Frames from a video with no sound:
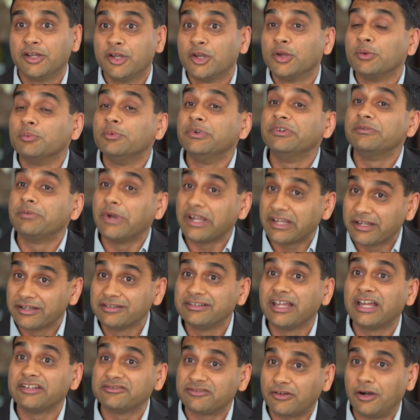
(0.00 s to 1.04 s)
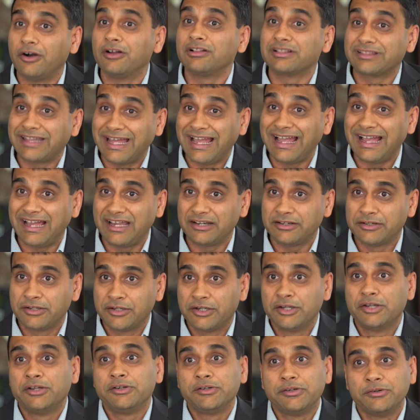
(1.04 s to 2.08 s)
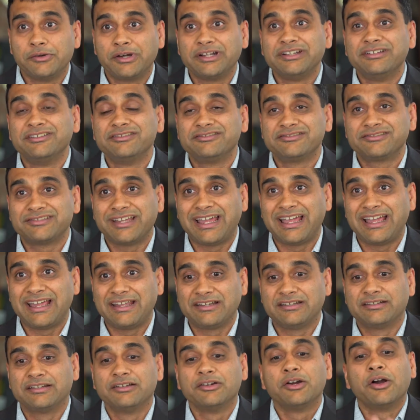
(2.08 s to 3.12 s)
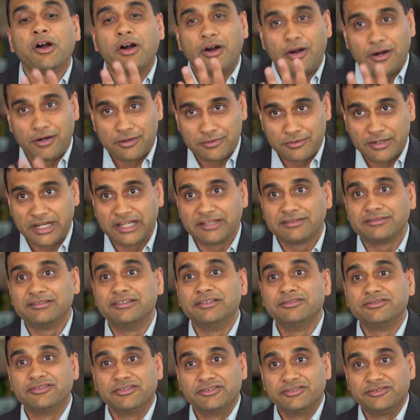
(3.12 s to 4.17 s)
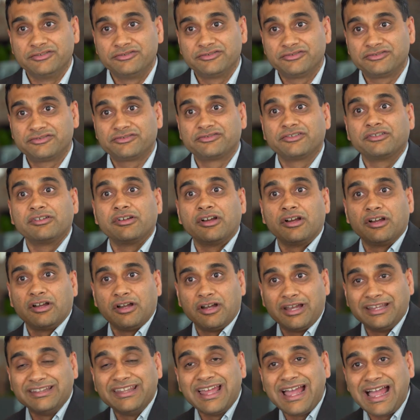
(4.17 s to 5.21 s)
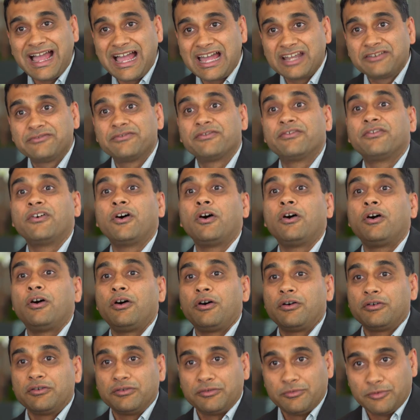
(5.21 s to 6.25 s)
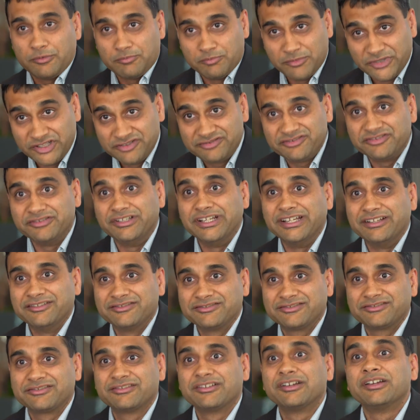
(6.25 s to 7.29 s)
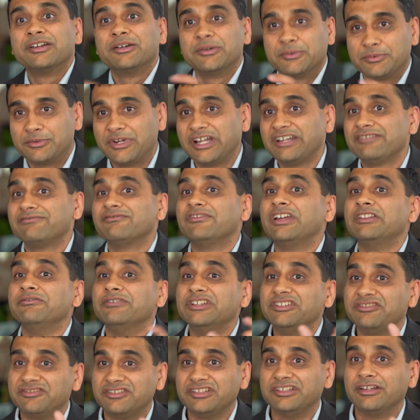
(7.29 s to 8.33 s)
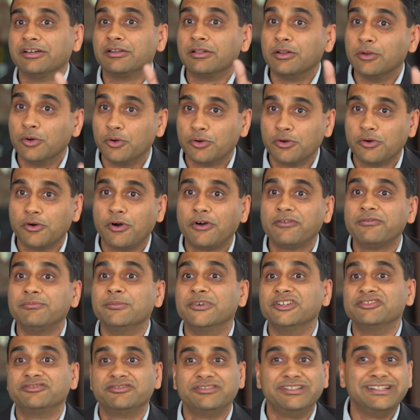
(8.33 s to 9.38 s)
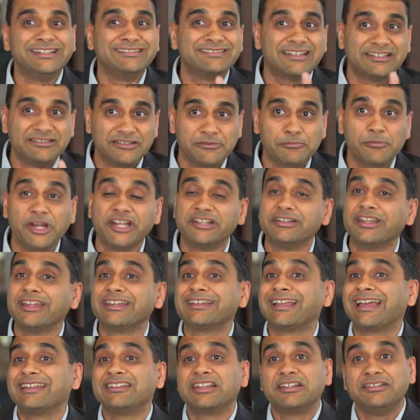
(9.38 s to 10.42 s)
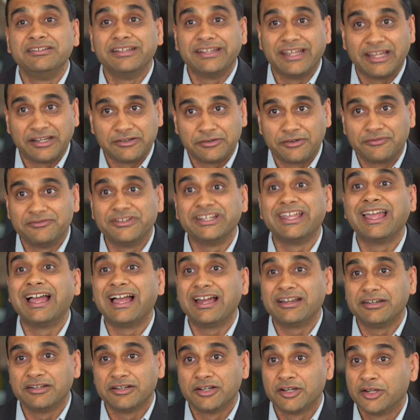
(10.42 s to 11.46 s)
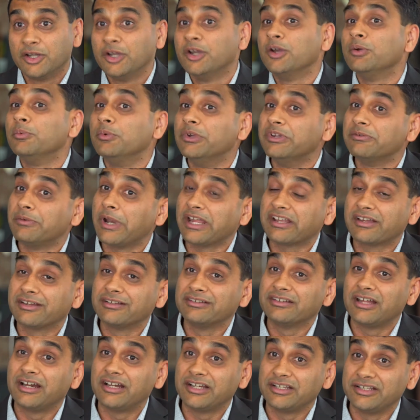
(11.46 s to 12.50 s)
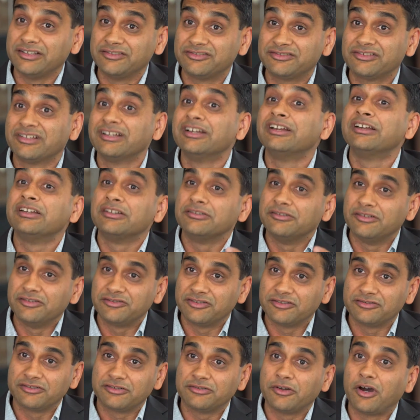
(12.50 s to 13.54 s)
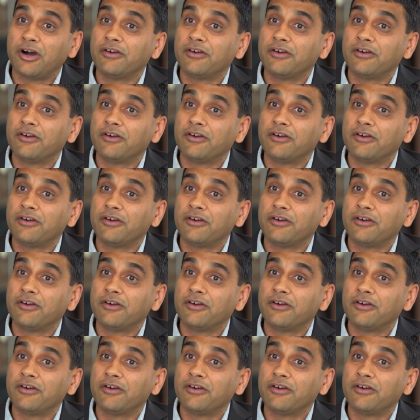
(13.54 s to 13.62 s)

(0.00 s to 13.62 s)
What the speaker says: we recognize all that to understand, all right, this is an ad for Mercedes, right? When we see a logo of Mercedes at the beginning and at the end of the ad, we recognize this is an